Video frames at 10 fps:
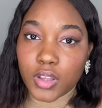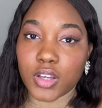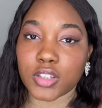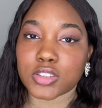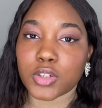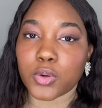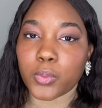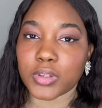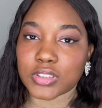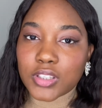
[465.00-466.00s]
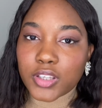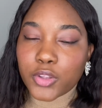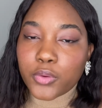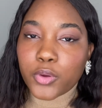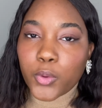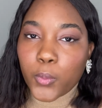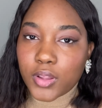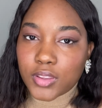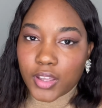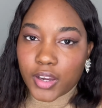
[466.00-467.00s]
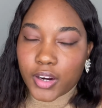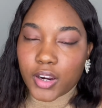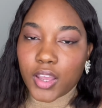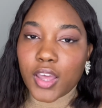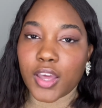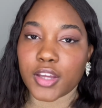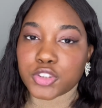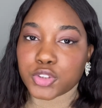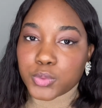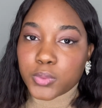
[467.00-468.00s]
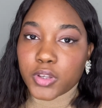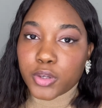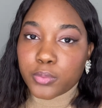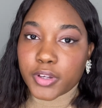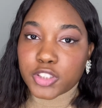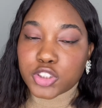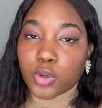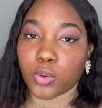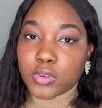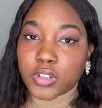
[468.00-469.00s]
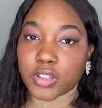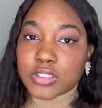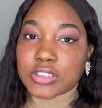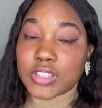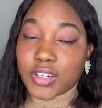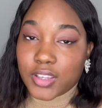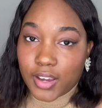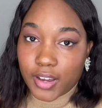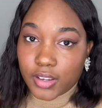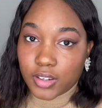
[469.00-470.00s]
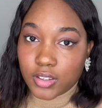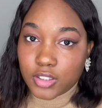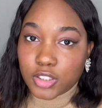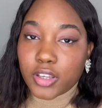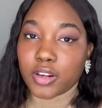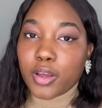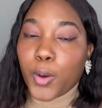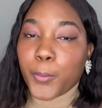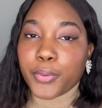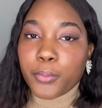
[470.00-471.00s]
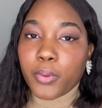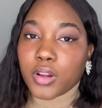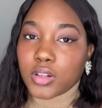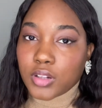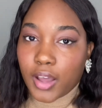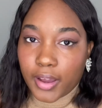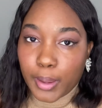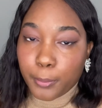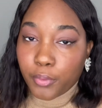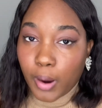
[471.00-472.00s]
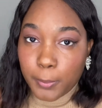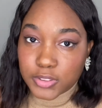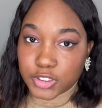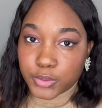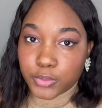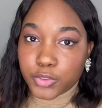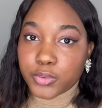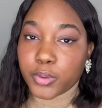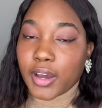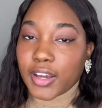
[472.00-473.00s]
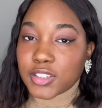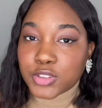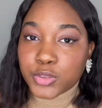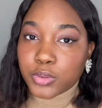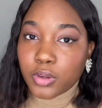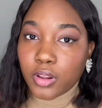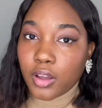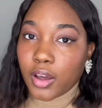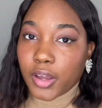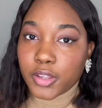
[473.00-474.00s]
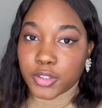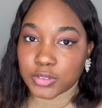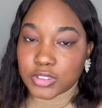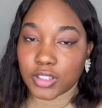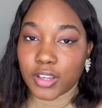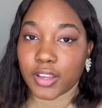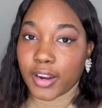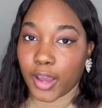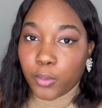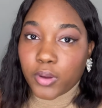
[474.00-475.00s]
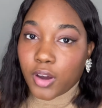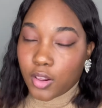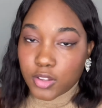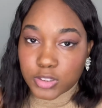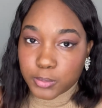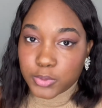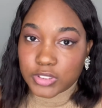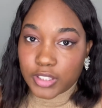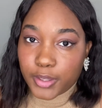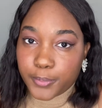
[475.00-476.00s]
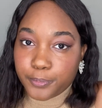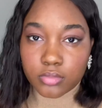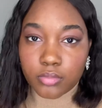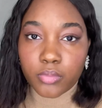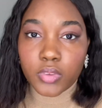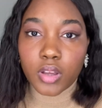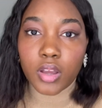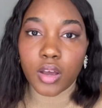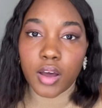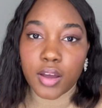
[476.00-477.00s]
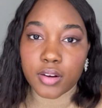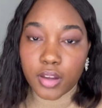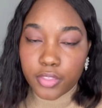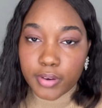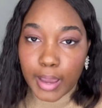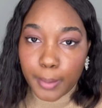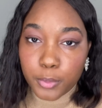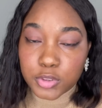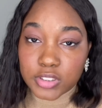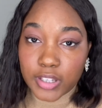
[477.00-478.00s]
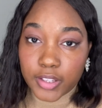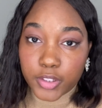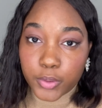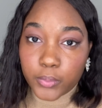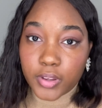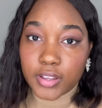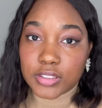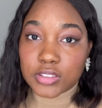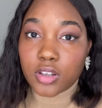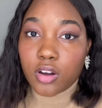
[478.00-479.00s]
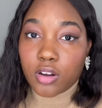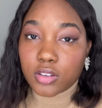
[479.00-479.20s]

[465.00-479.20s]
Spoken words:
So Quizlet, you can go on there and you can create your own little study guide. It'll help you a lot, I promise you. Throughout high school, I used it, and now in college, I'm using it. Another app you should download is called